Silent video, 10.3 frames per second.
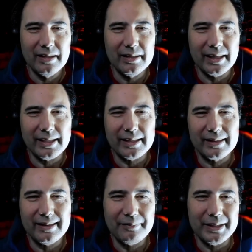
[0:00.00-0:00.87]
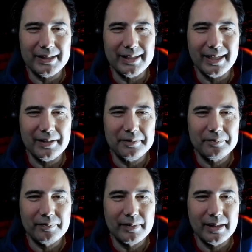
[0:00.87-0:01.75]
Like, I mean, yeah,
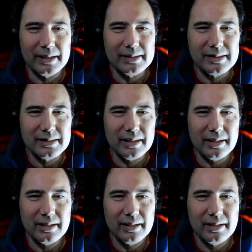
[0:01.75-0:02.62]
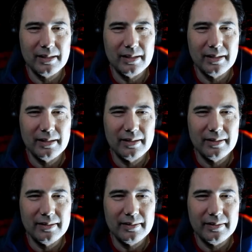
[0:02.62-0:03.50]
it's
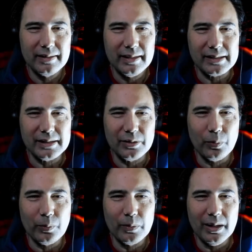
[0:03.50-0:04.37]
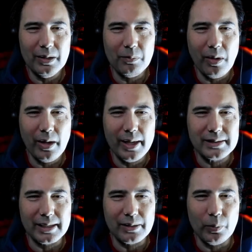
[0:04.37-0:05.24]
yeah. See, the little ball has
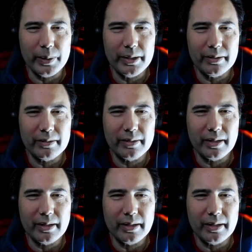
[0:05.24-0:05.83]
like a weird.